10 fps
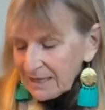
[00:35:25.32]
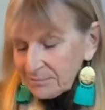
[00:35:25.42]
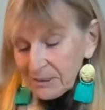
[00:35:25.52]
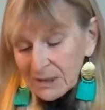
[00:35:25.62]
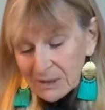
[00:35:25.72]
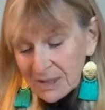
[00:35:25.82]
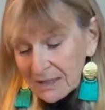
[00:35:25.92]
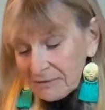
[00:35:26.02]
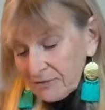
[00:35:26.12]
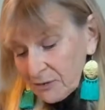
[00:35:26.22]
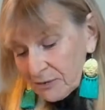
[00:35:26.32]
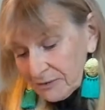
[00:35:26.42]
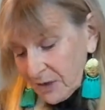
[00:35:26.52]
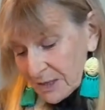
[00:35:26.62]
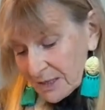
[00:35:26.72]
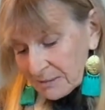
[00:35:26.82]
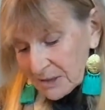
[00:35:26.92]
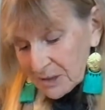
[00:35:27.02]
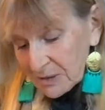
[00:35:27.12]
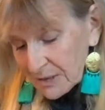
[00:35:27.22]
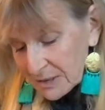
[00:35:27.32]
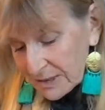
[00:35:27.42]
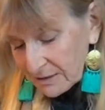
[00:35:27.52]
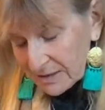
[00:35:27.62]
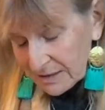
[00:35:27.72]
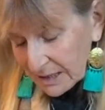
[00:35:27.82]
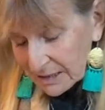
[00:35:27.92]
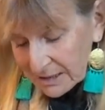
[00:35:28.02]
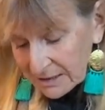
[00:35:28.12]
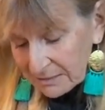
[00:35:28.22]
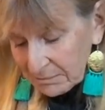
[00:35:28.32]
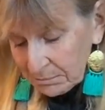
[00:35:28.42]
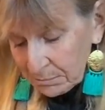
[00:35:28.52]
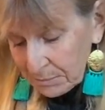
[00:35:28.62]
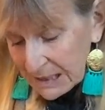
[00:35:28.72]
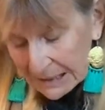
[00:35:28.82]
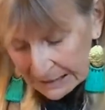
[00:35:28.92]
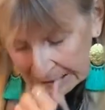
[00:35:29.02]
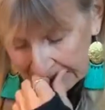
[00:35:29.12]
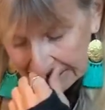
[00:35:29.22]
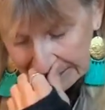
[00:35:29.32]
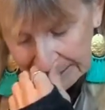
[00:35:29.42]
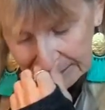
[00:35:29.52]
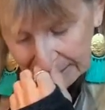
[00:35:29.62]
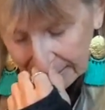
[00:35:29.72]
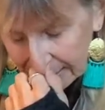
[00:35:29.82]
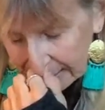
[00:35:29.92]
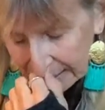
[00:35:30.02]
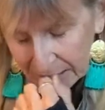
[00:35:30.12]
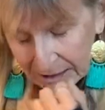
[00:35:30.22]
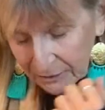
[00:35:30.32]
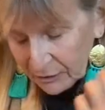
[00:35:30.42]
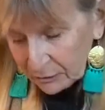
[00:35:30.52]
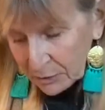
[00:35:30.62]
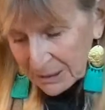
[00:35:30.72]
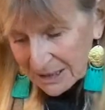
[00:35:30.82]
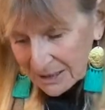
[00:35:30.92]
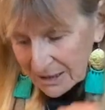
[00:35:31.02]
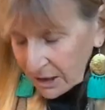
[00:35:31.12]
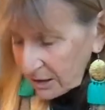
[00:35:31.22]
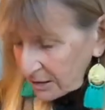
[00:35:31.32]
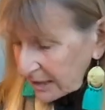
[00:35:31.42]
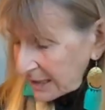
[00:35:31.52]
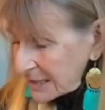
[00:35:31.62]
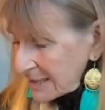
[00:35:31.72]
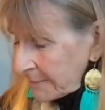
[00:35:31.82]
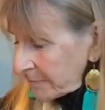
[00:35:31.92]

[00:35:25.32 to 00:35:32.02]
But there's, as far as I'm concerned, there's nothing been like this. I'd love everybody to own it.